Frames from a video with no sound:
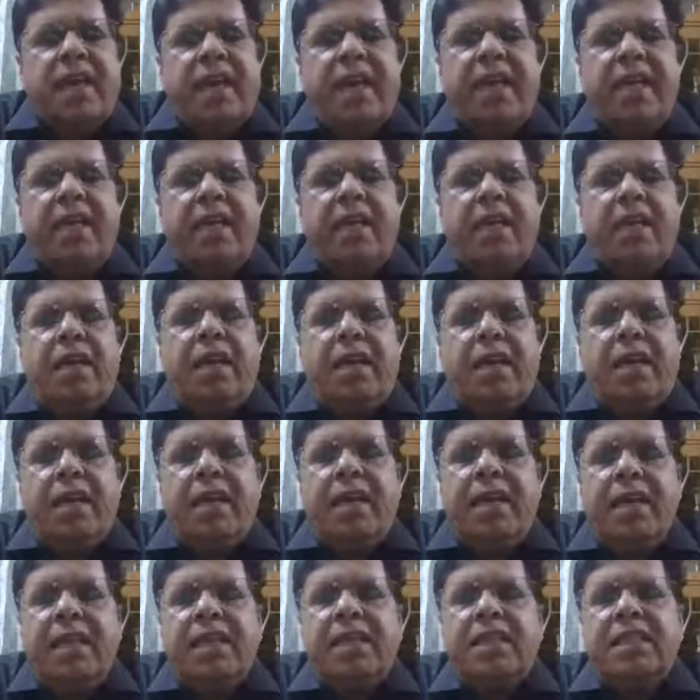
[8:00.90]
and
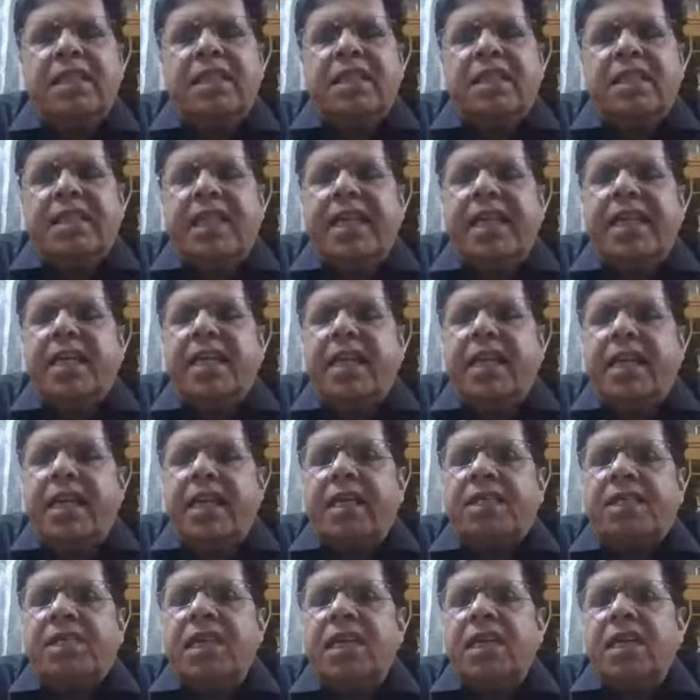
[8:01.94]
radicals that can
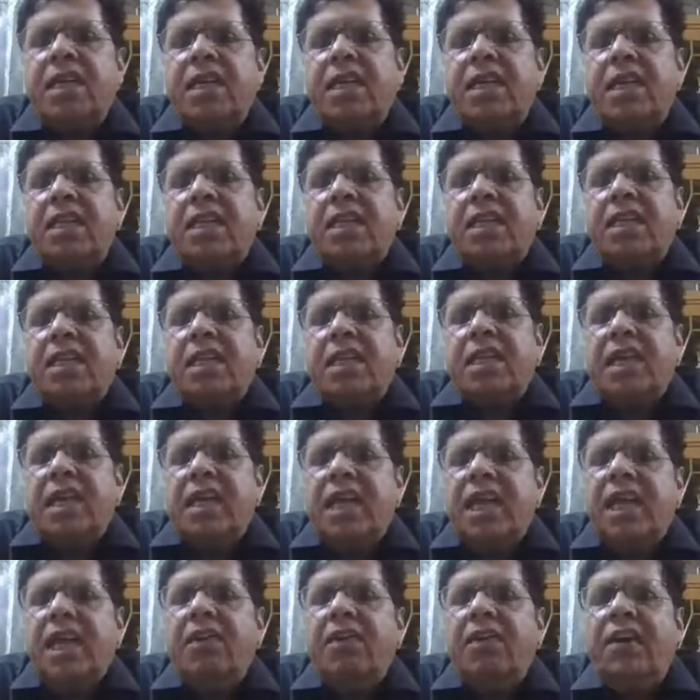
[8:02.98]
result in
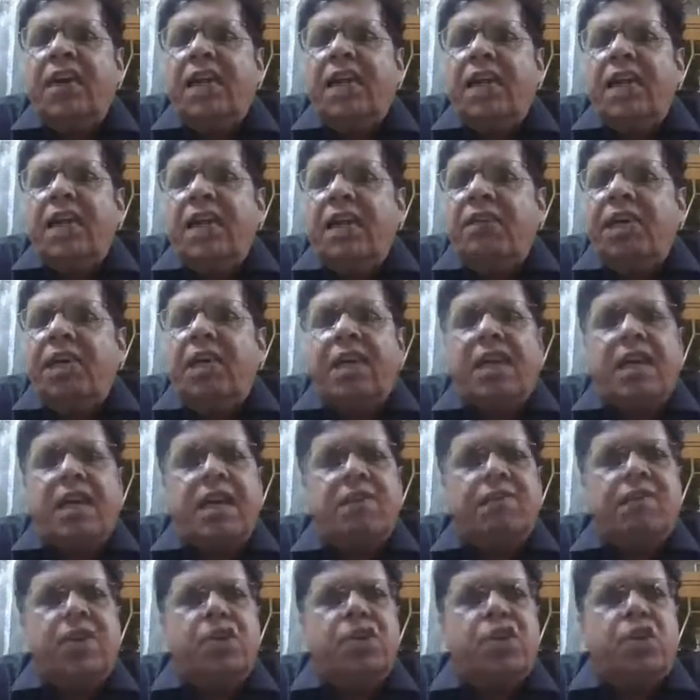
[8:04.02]
elevated
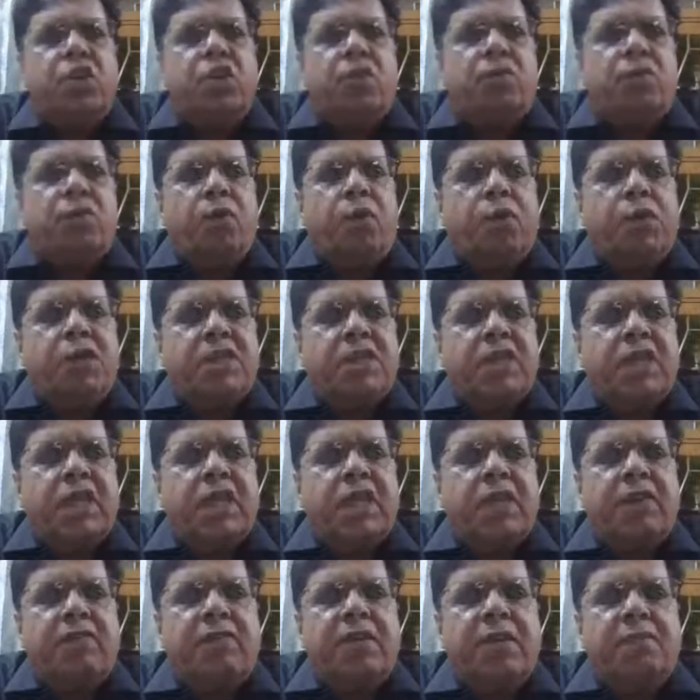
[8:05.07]
levels of
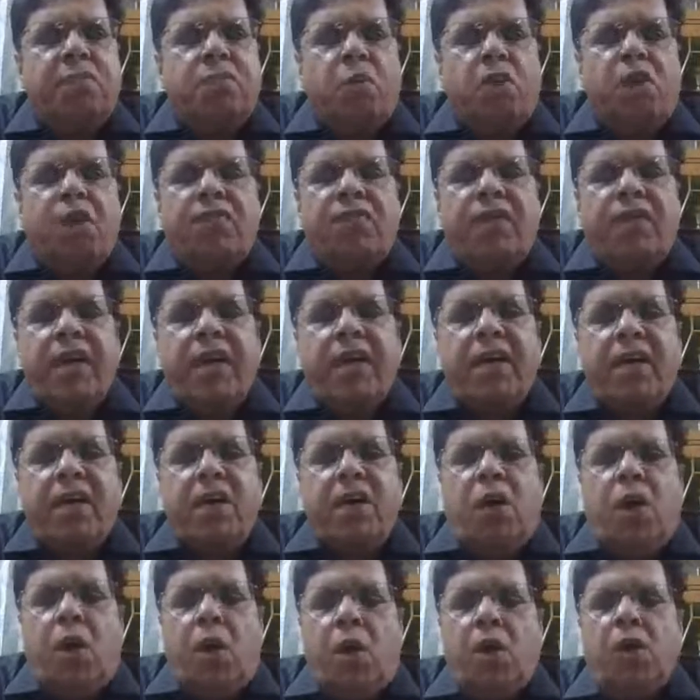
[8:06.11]
oxidatively modified
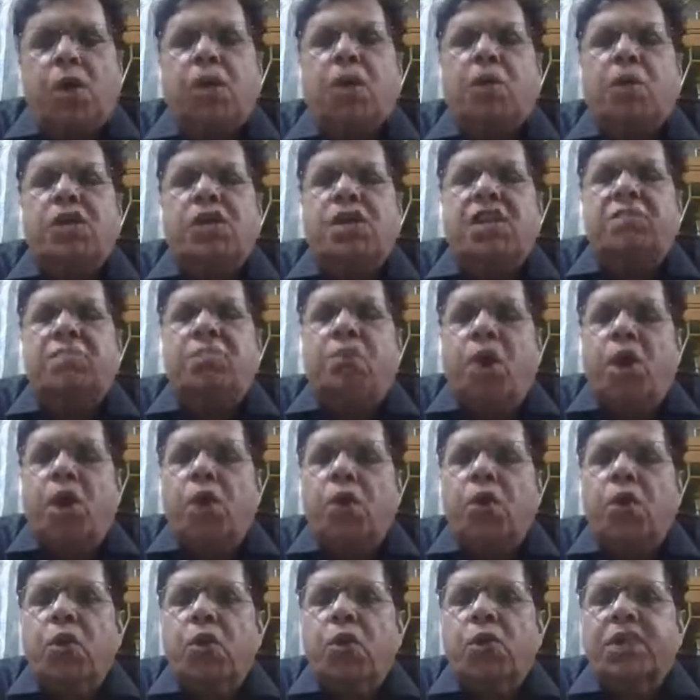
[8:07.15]
or toxic
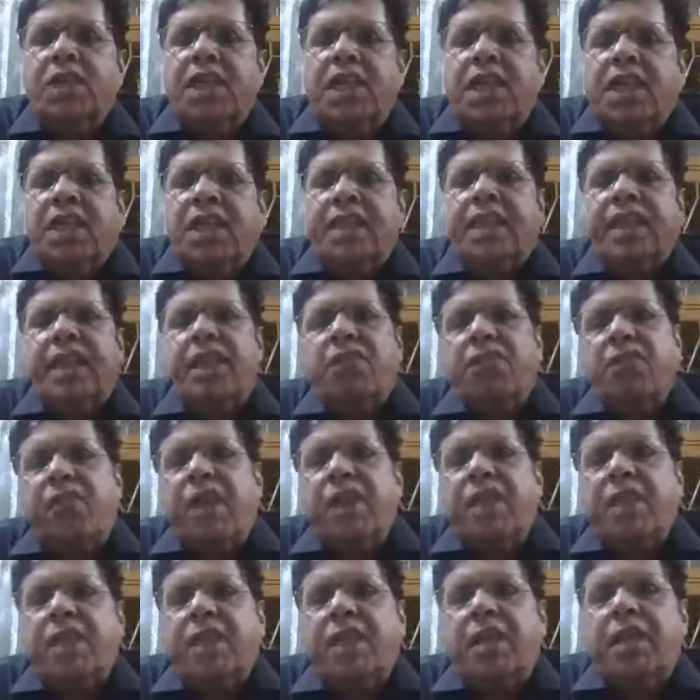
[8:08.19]
molecules that
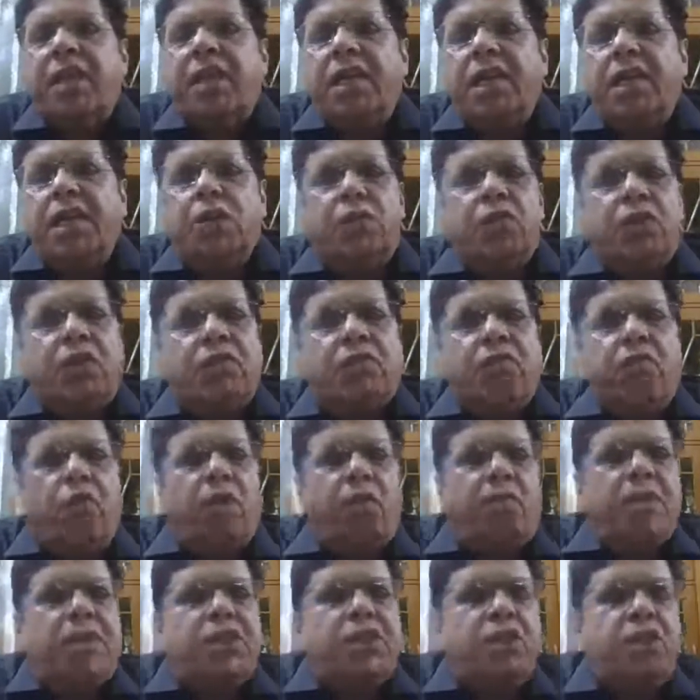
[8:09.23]
finally lead to the
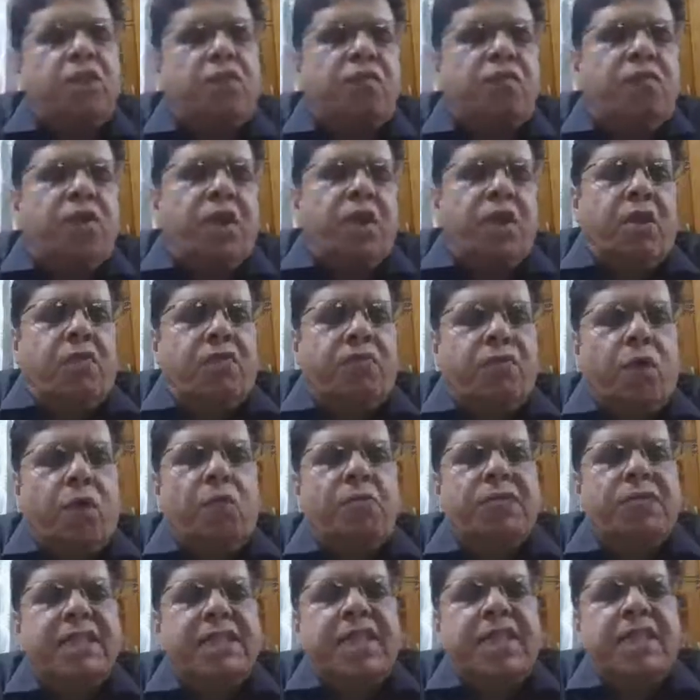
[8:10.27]
formation of
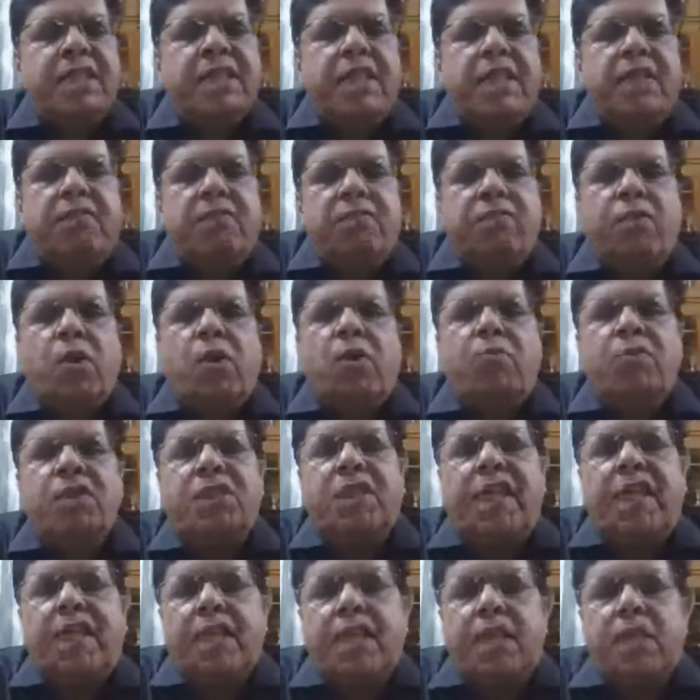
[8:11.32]
foam cells from
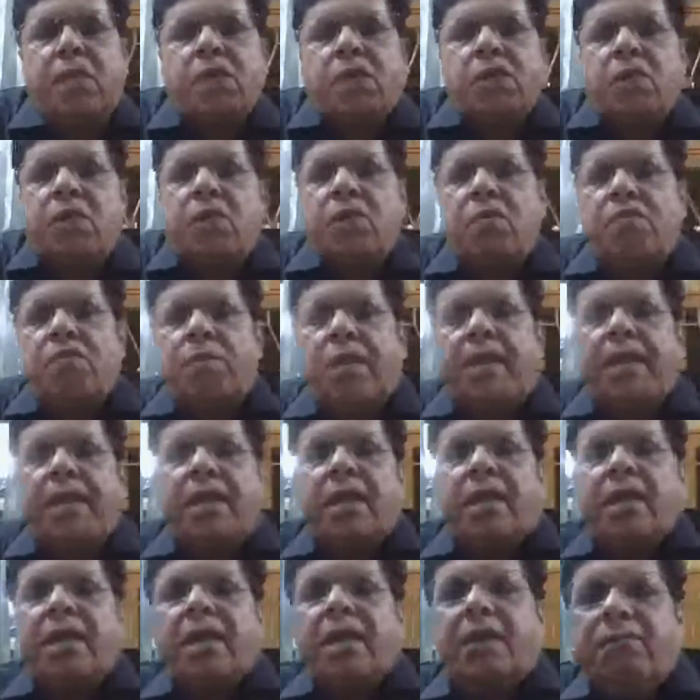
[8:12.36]
which atherosclerotic plaque
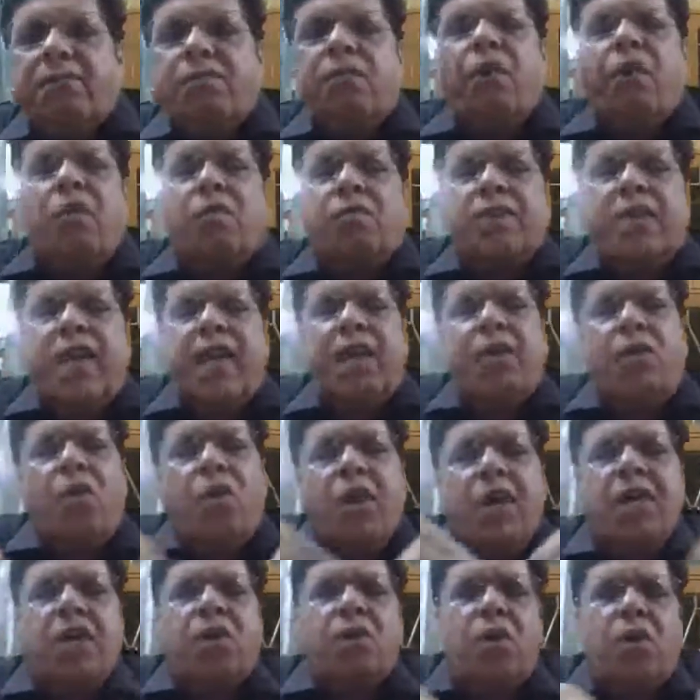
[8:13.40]
evolves. I have
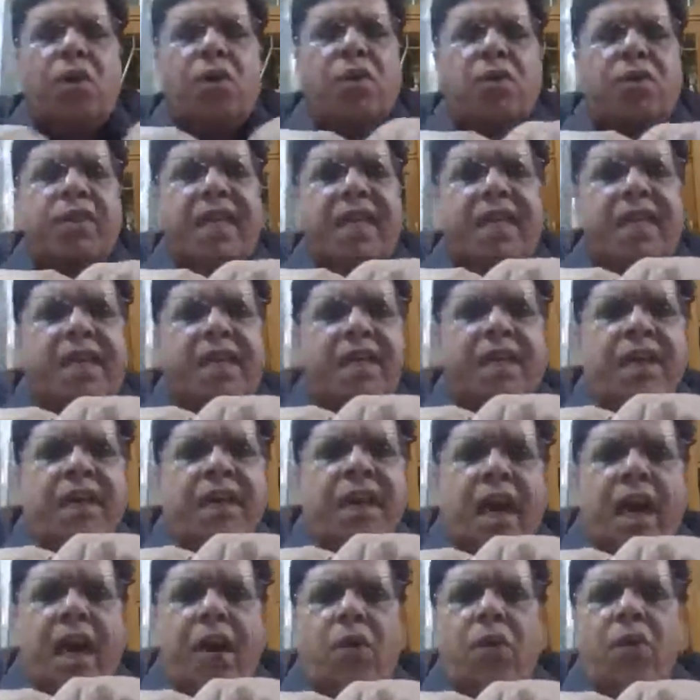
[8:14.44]
already told you that
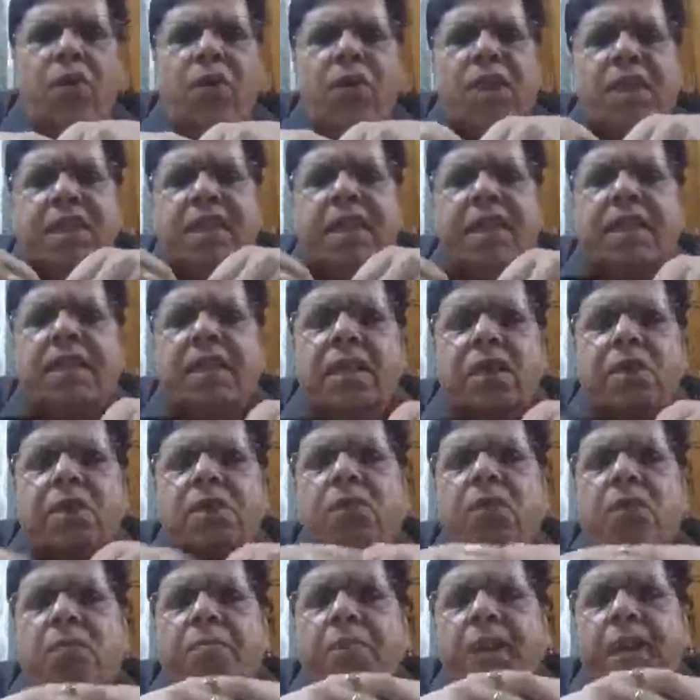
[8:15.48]
how the
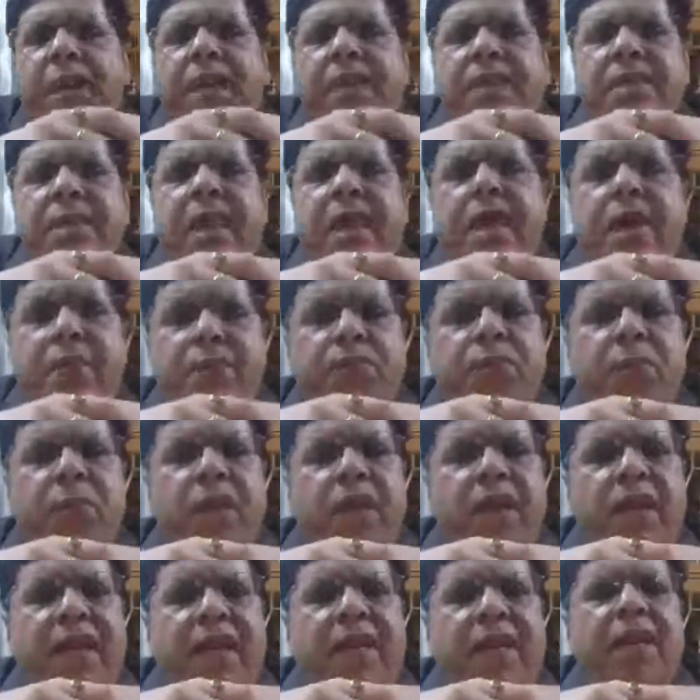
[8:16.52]
atherosclerotic plaques are
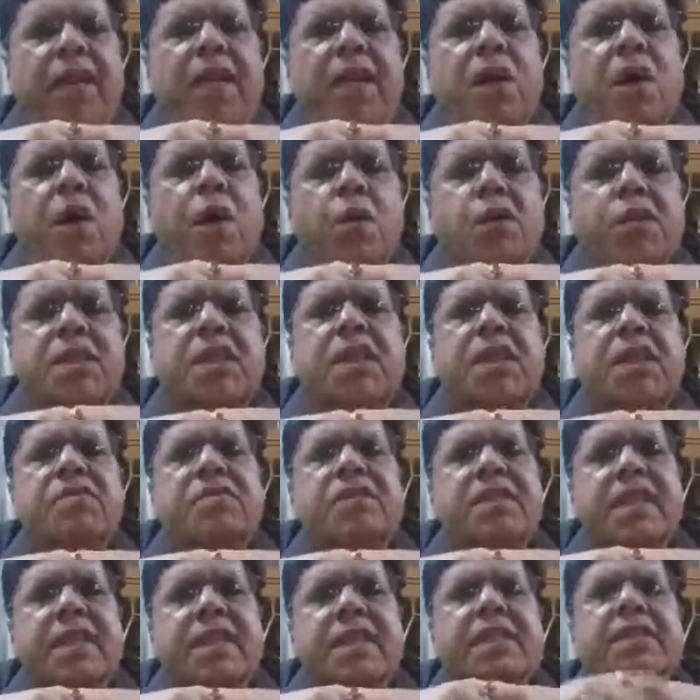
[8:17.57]
evolved, and oxidative
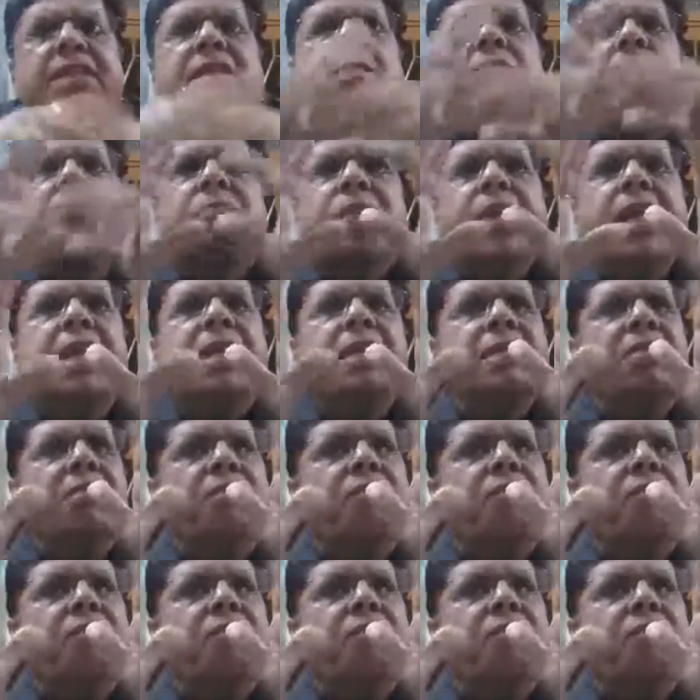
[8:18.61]
stress plays